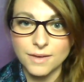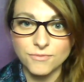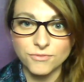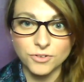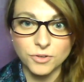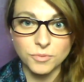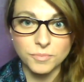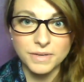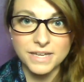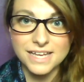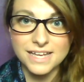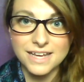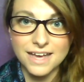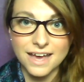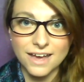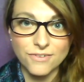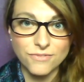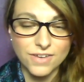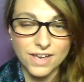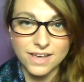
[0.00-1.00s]
For me,
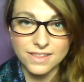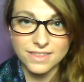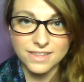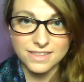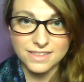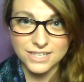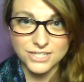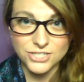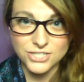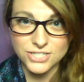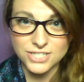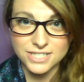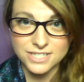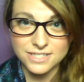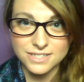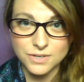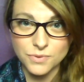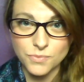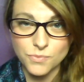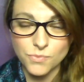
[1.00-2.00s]
I found that they
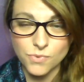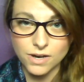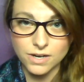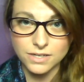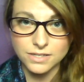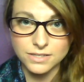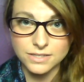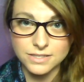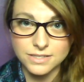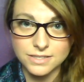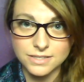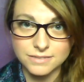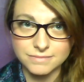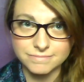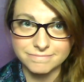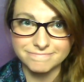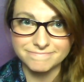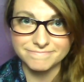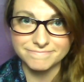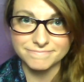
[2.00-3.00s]
just weren't.
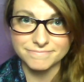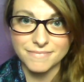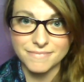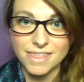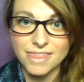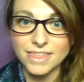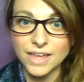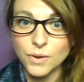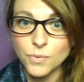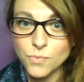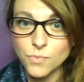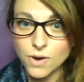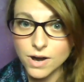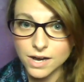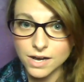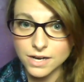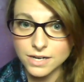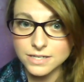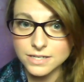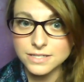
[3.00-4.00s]
They
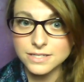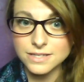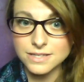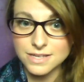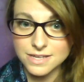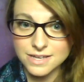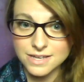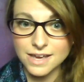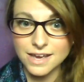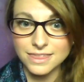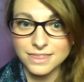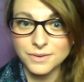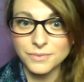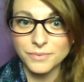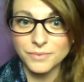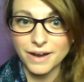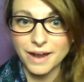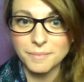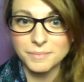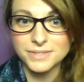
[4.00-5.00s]
worked. They got the
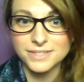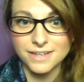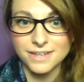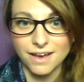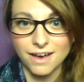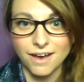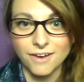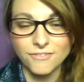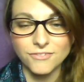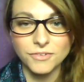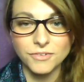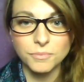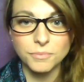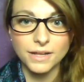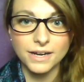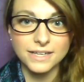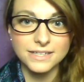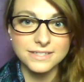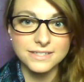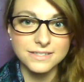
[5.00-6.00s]
wraps off,
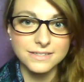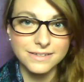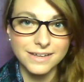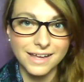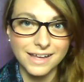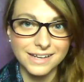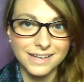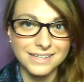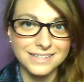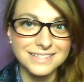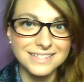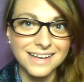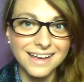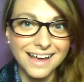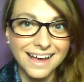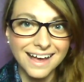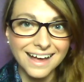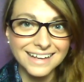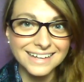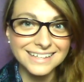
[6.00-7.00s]
but I still had a
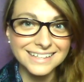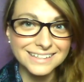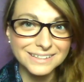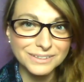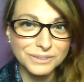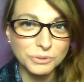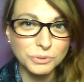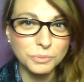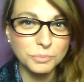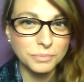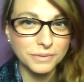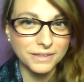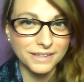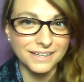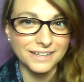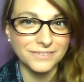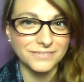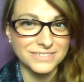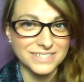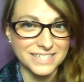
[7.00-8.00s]
tiny little
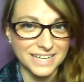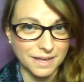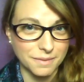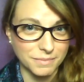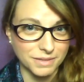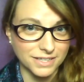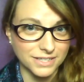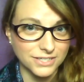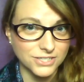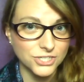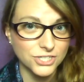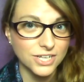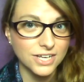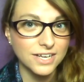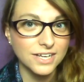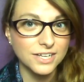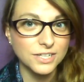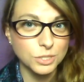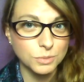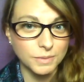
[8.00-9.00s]
bit of damage
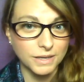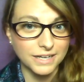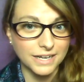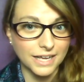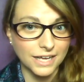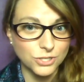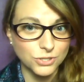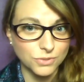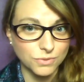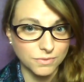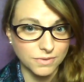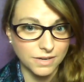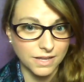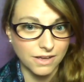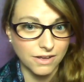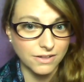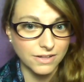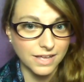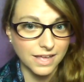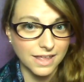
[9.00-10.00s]
to my natural
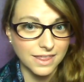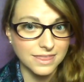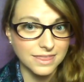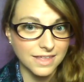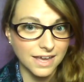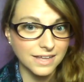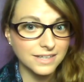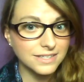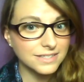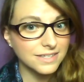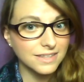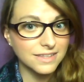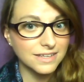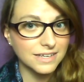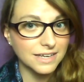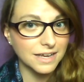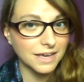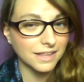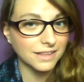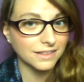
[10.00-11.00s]
nail. And that's the
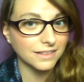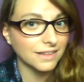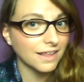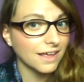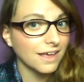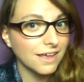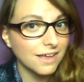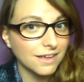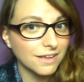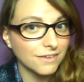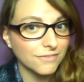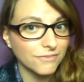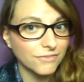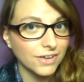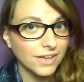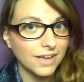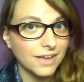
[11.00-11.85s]
thing I love